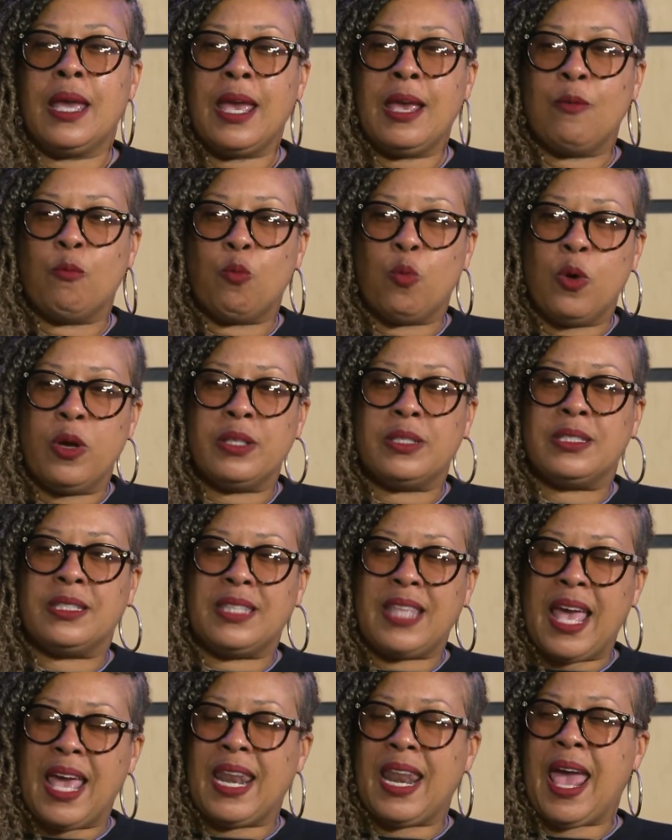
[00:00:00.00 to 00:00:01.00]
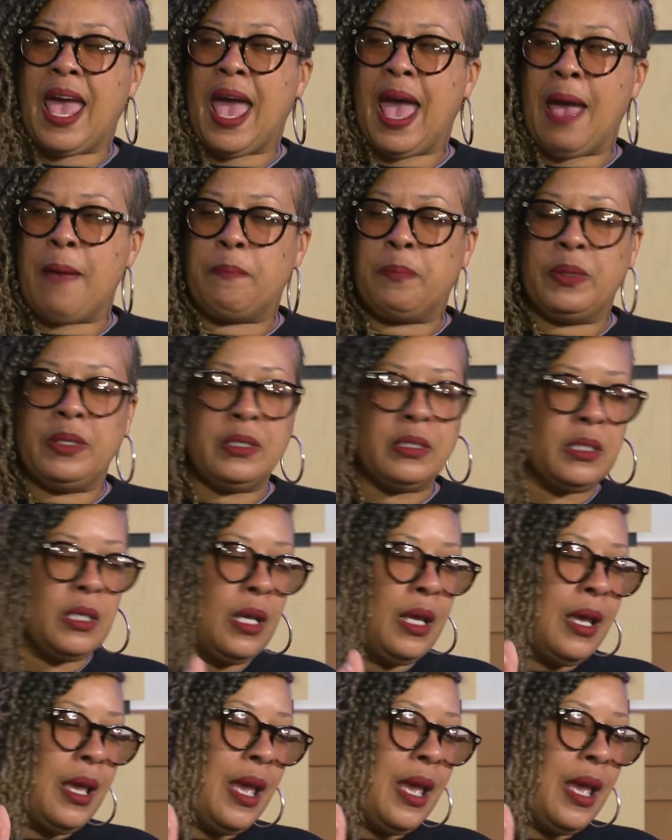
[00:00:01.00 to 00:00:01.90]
And once that happens,